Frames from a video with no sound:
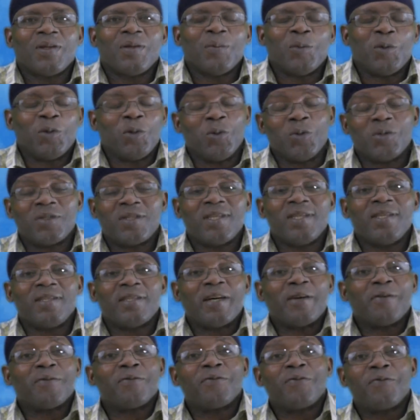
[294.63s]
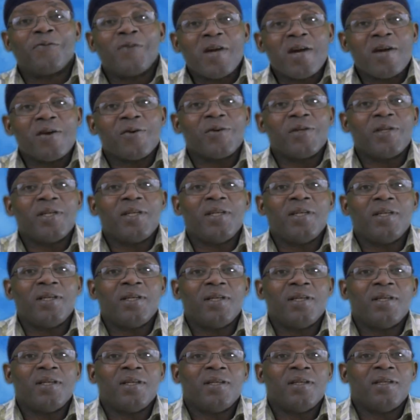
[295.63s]
Those things are very
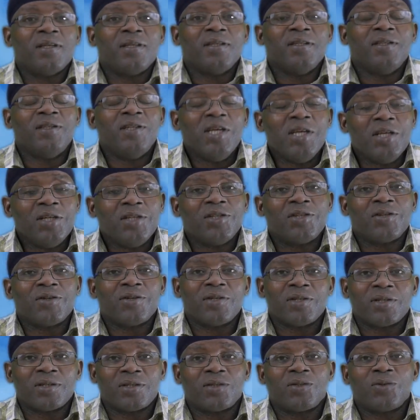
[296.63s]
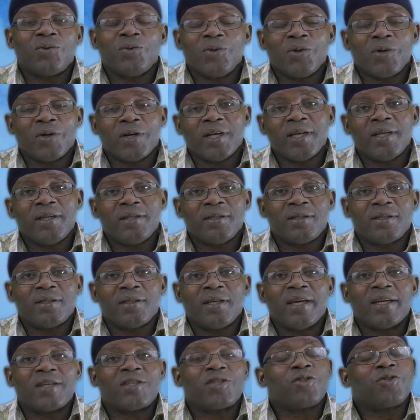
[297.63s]
dangerous to your health,
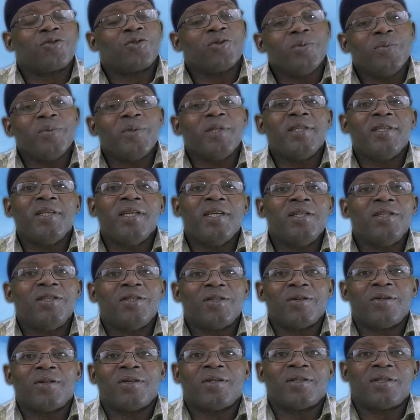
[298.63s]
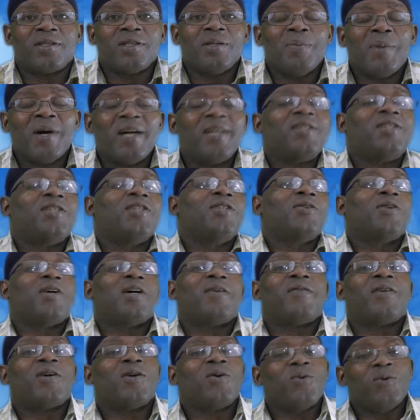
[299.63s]
extremely dangerous. Imagine you
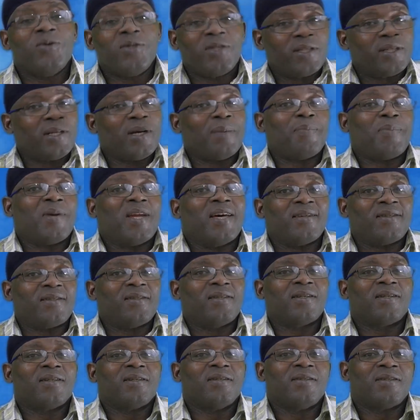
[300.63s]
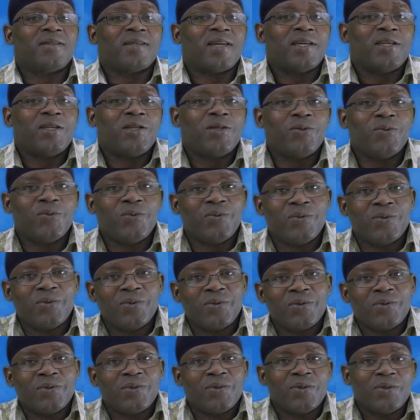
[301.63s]
have a whole lot of plastic inside you.
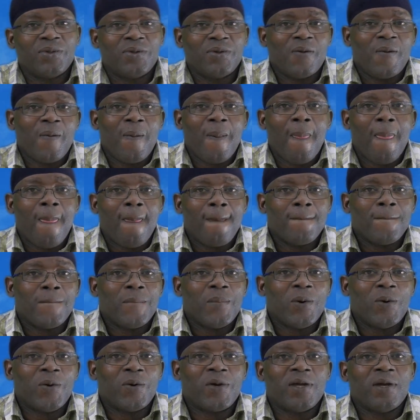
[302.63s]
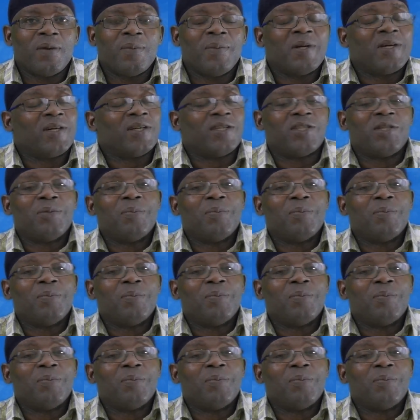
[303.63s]
Okay, because the